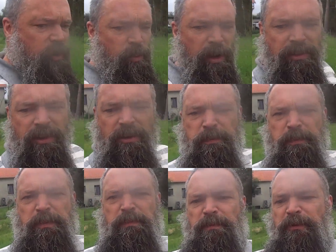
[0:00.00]
when the
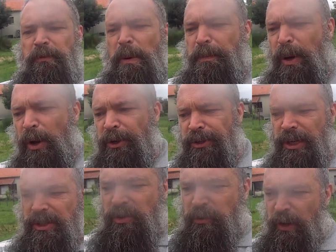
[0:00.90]
pond
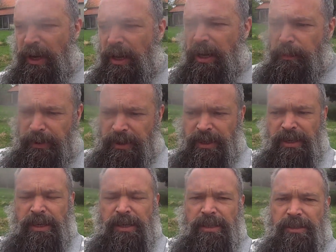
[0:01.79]
does fill up,
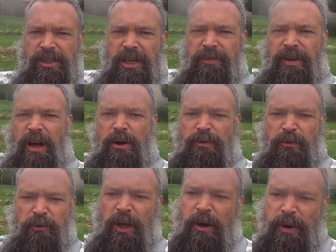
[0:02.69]
instead of it
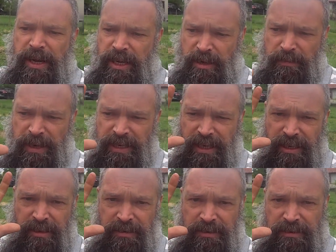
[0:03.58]
overflowing and
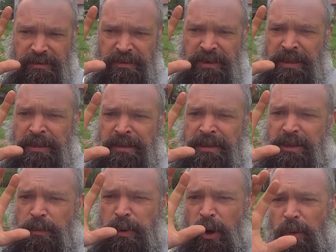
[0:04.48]
making
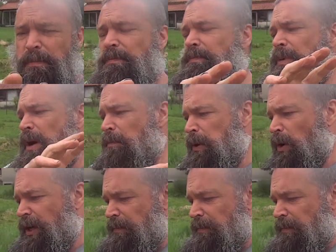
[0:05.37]
the bottom a boggy